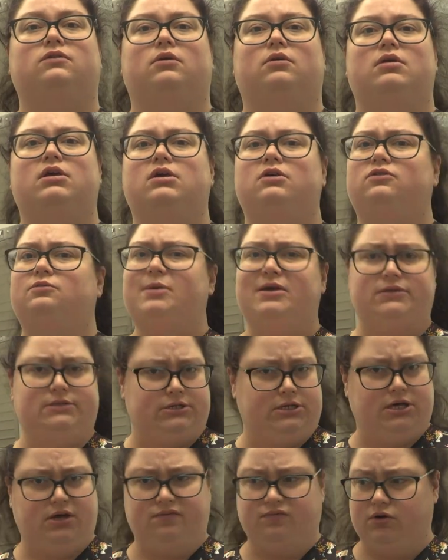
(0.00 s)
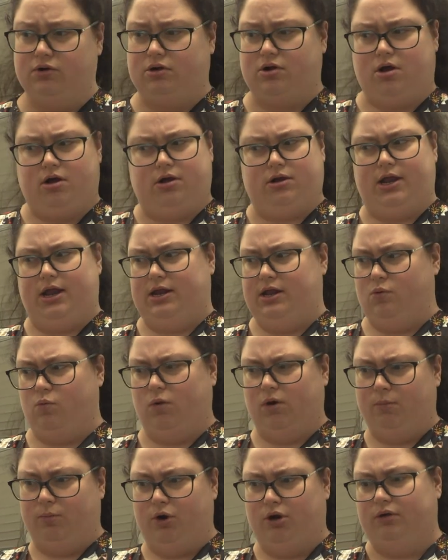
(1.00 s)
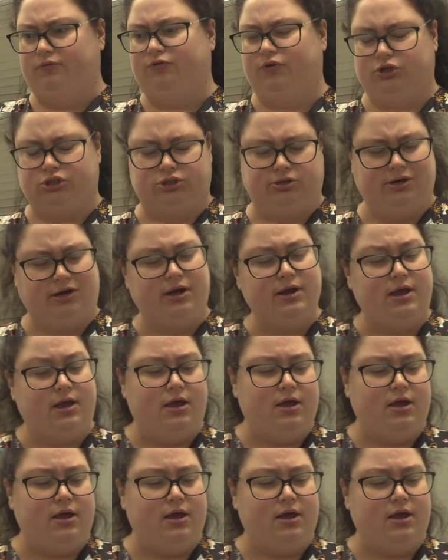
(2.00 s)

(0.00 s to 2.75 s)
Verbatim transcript: So he's basically covered on any wormer for sure.